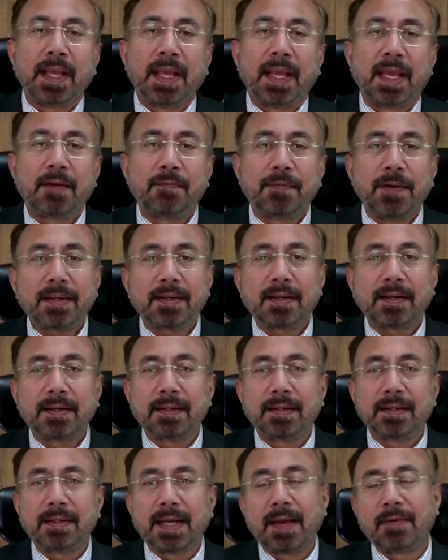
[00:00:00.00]
In fact,
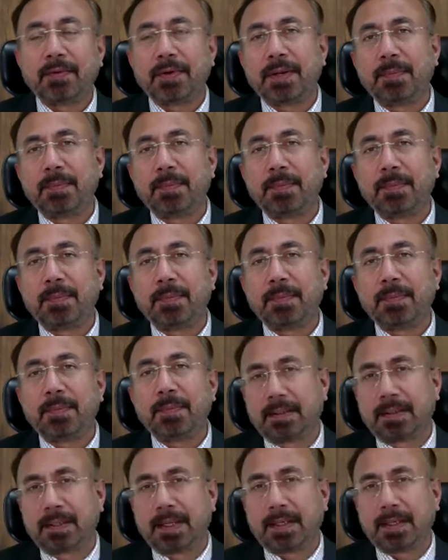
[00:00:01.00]
uh, I would imagine
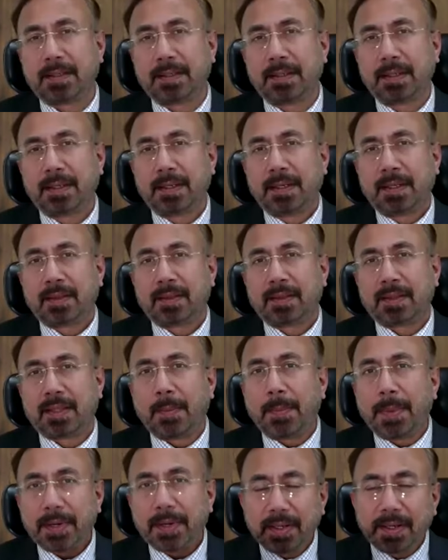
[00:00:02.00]
that
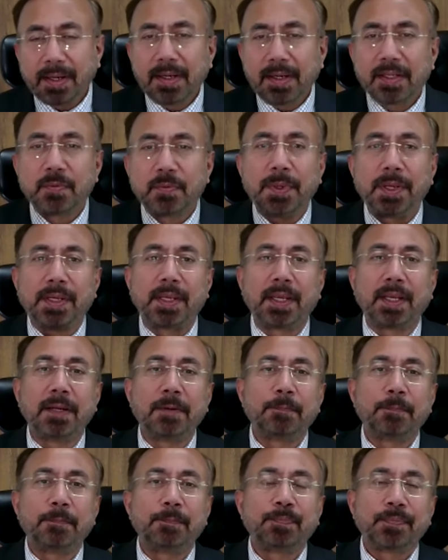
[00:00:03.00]
theoretically
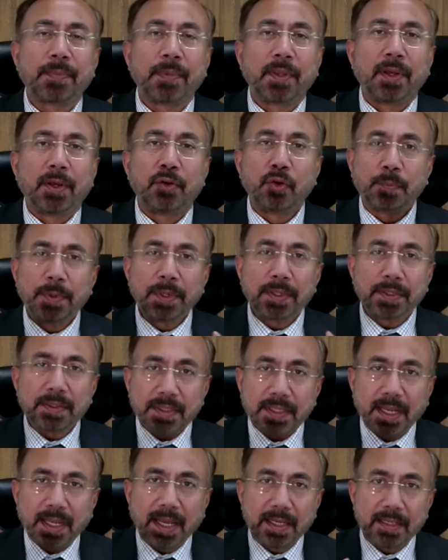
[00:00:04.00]
speaking,
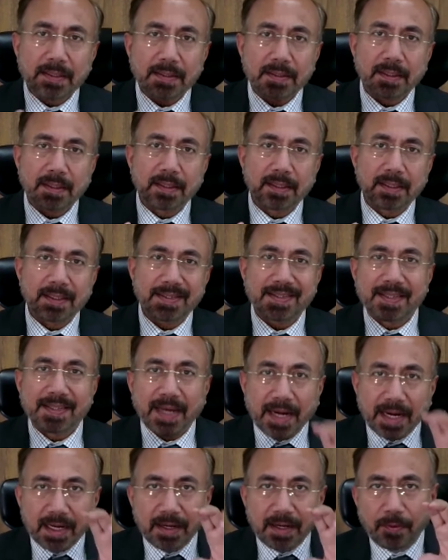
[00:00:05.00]
UPSC has
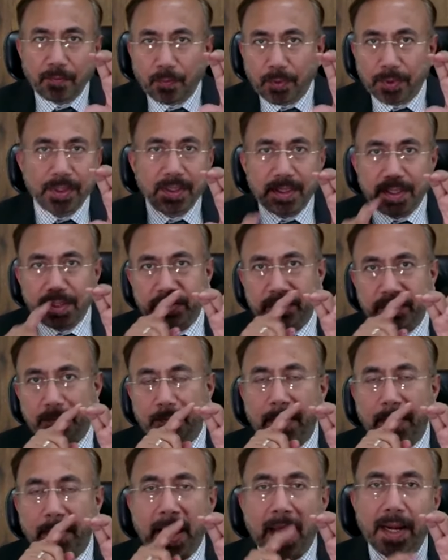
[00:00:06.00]
stayed within its
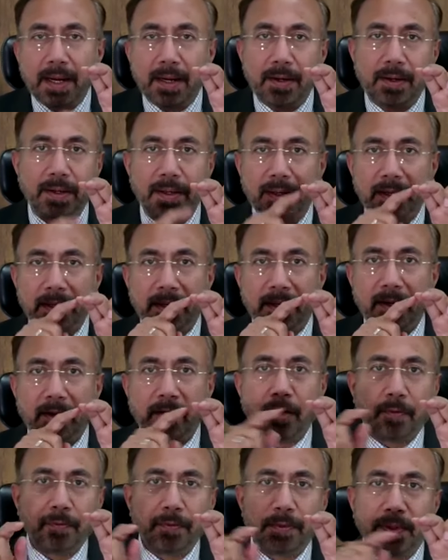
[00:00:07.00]
band
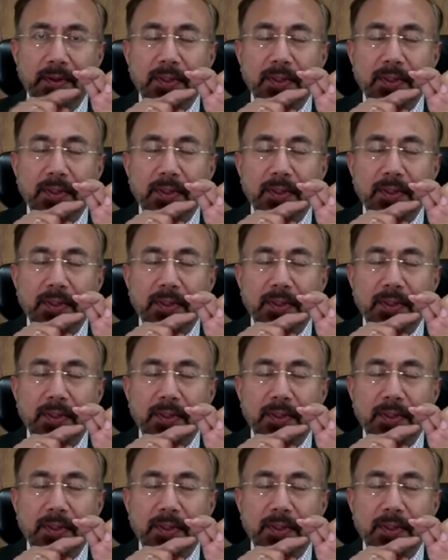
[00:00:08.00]
of the